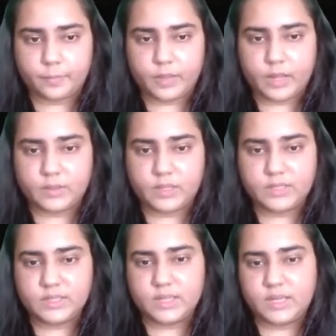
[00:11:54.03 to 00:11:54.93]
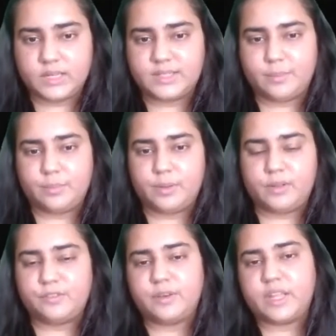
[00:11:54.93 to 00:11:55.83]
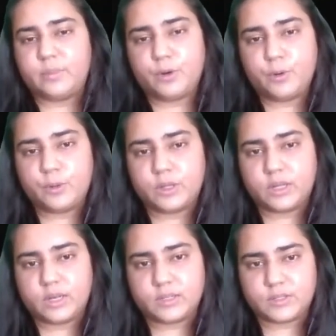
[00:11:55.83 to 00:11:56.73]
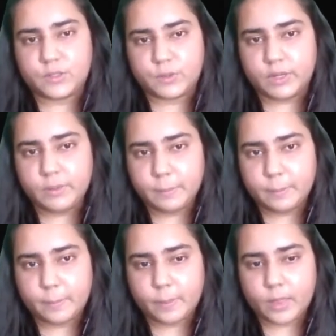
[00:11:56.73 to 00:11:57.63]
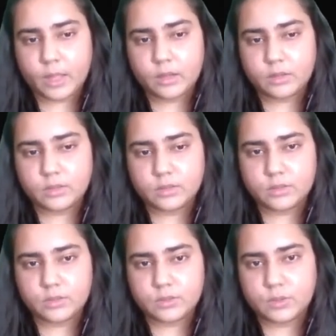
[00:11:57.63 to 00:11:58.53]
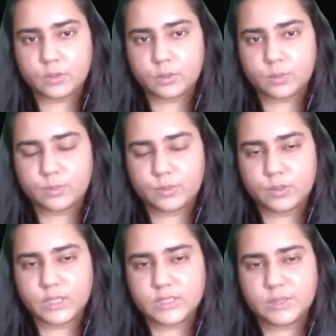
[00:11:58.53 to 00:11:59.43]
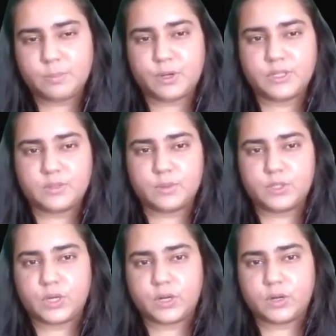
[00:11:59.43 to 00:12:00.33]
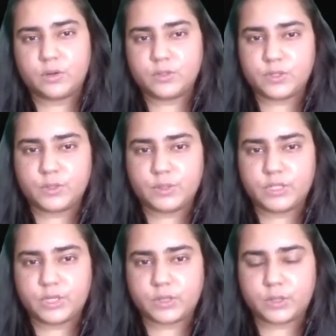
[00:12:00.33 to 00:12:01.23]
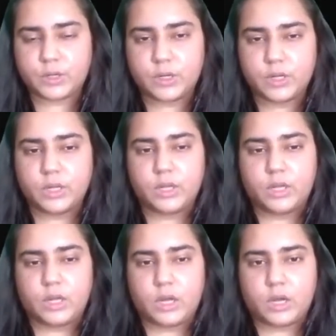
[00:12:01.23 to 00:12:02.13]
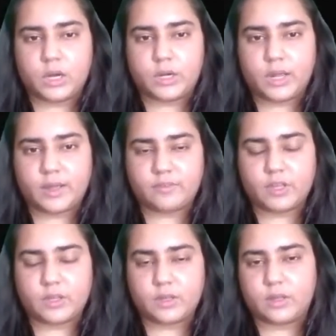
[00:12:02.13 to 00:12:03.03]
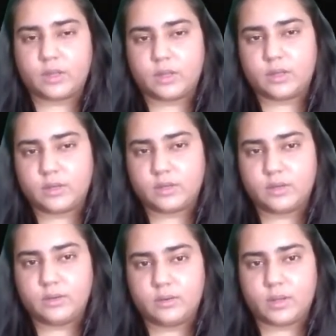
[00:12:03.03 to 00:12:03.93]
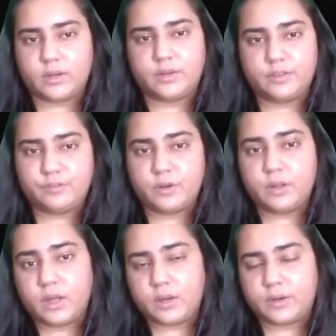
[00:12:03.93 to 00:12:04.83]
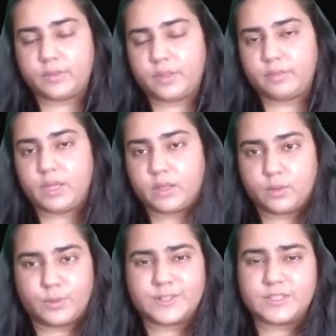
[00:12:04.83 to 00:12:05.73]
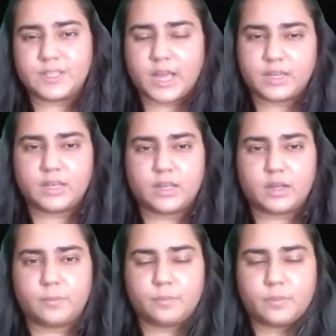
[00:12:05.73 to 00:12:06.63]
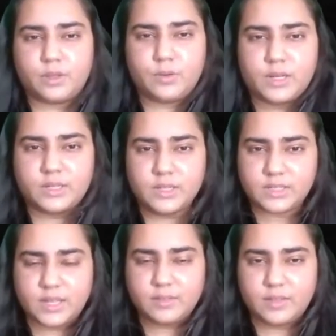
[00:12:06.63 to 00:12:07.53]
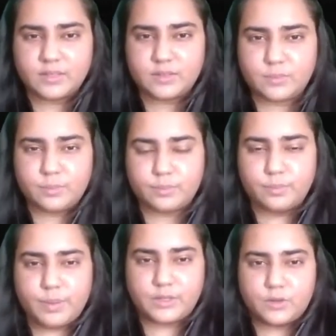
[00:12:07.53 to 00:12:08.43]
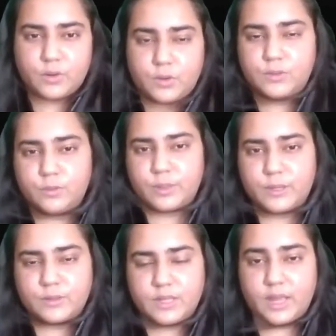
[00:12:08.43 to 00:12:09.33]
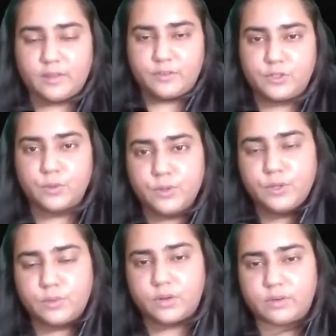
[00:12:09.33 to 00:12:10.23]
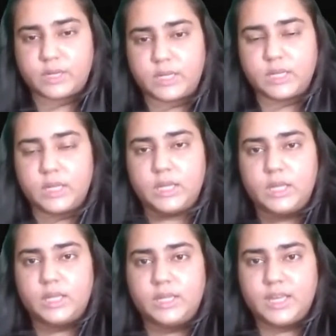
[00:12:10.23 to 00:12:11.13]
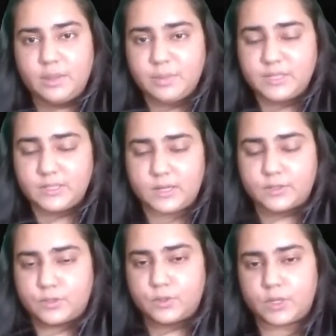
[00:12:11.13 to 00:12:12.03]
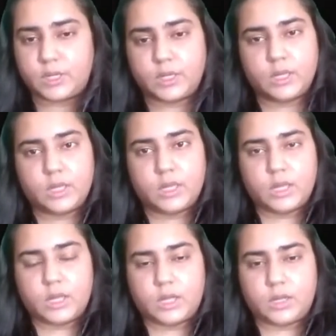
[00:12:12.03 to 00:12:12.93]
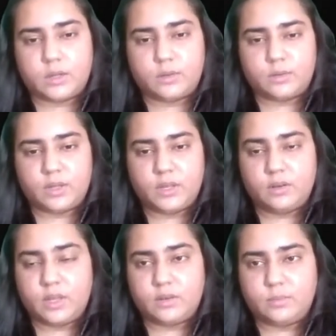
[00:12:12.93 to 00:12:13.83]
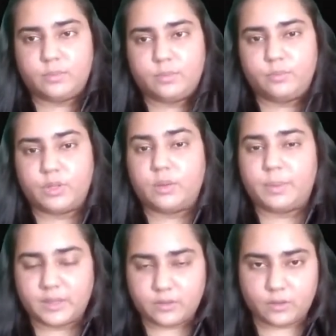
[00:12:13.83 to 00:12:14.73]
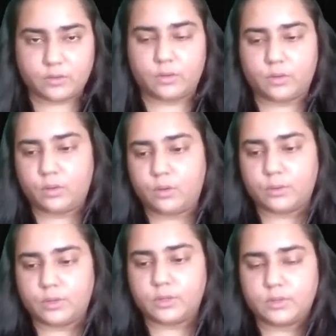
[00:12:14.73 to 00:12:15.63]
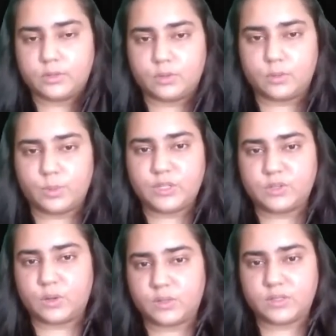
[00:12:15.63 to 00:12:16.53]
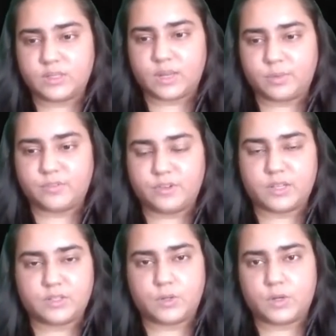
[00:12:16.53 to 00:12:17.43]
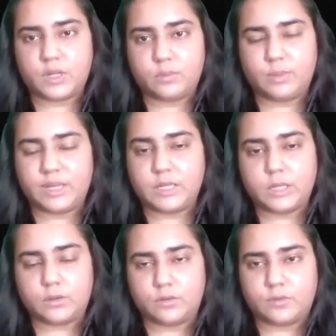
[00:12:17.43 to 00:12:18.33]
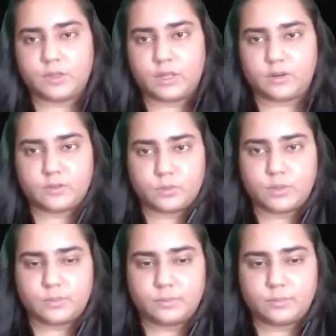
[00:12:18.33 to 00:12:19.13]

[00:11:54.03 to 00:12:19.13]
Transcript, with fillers: Now this is an example of neighborhood clustering. So you can see points are closer to each other are having a, a different color than the other ones. And um, you'll understand this better also because I have shown you already k-means clustering uh, in, in with a Python code. So we saw this type of clustering being done over there as well.